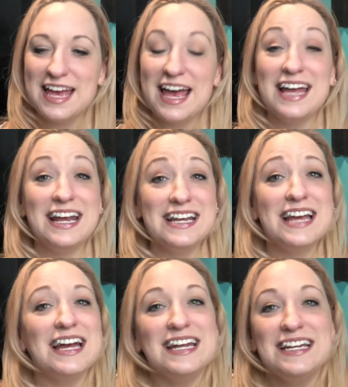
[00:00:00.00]
and i
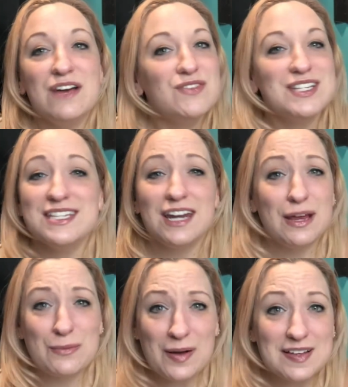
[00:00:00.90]
and i never said i
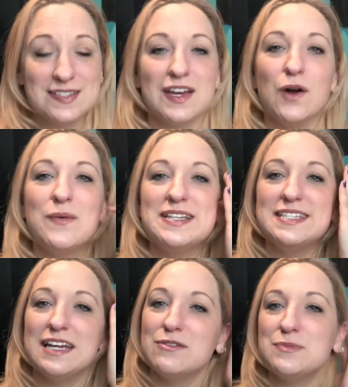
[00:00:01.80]
was i always said
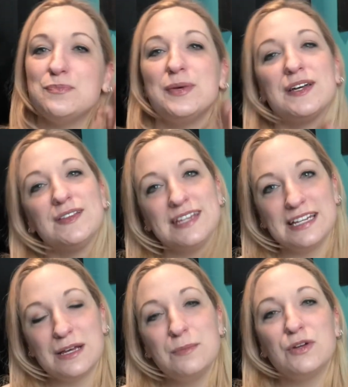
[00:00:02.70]
i was
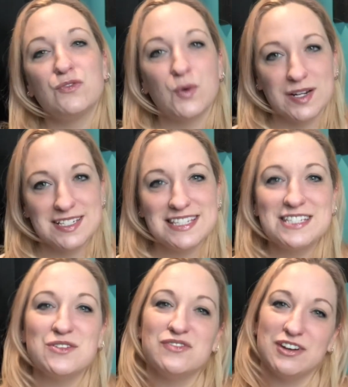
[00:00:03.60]
pickelina but of course these
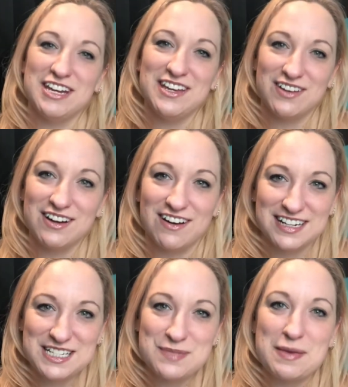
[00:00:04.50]
are very young
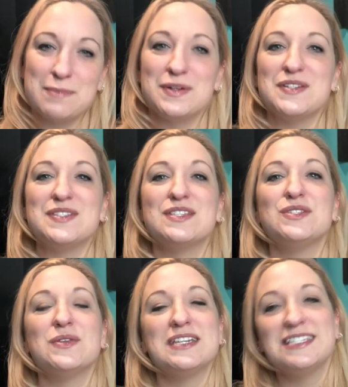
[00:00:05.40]
audience members
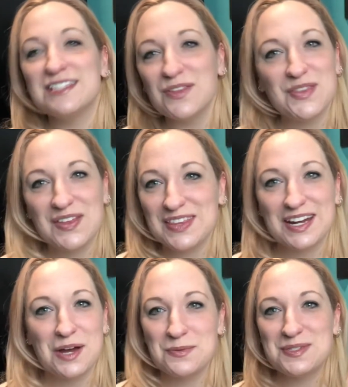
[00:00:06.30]
so they still thought that
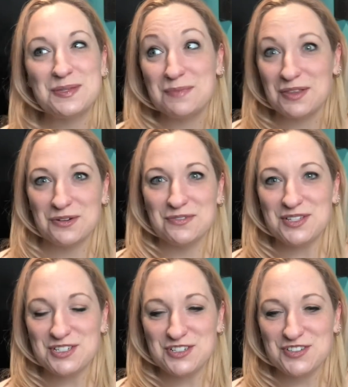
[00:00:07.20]
i was the mother of the
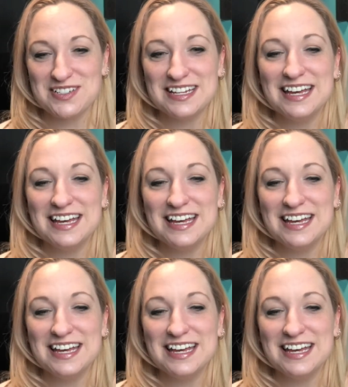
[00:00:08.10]
children